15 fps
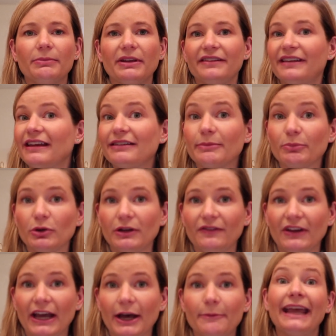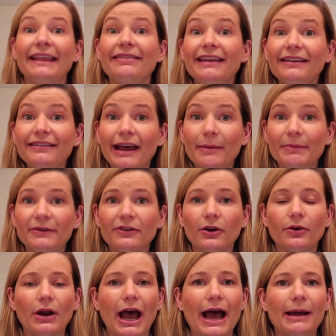placenta previa. In this
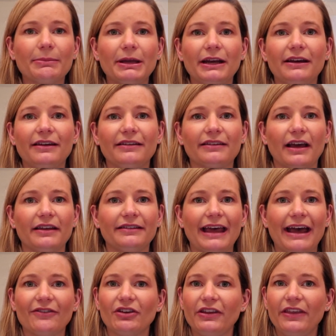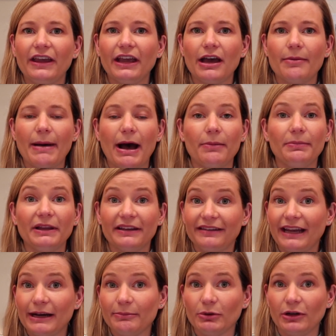episode, I'm going to discuss everything about
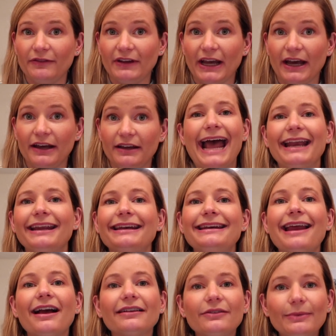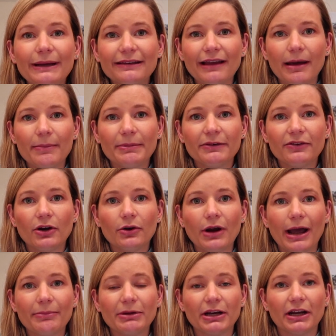placenta previa. And in next week's episode,
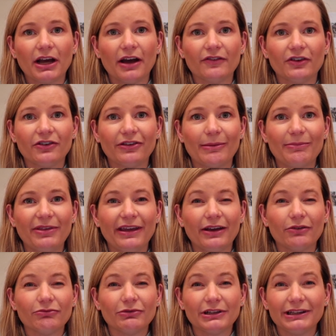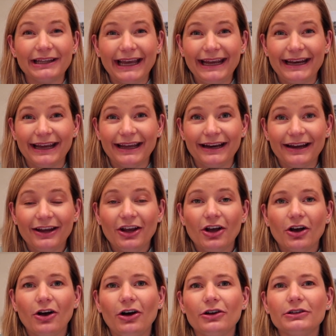I'm going to cover something related
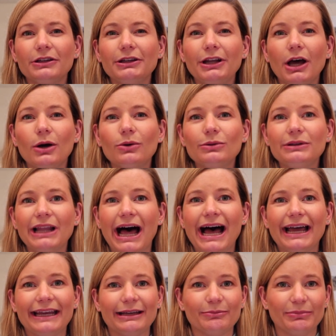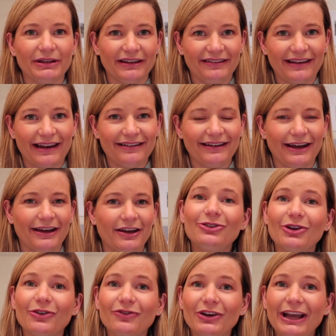called low-lying placenta.
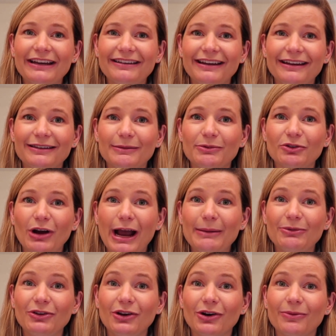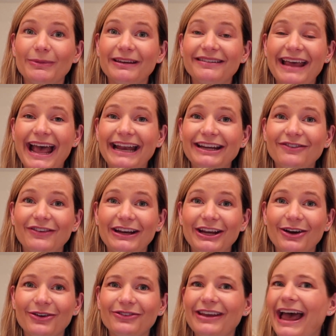Don't forget to hit subscribe so you don't miss any
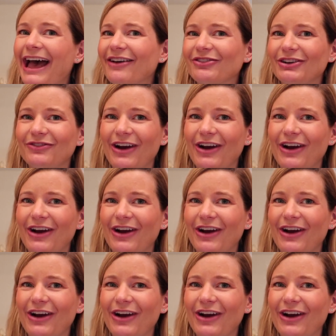videos every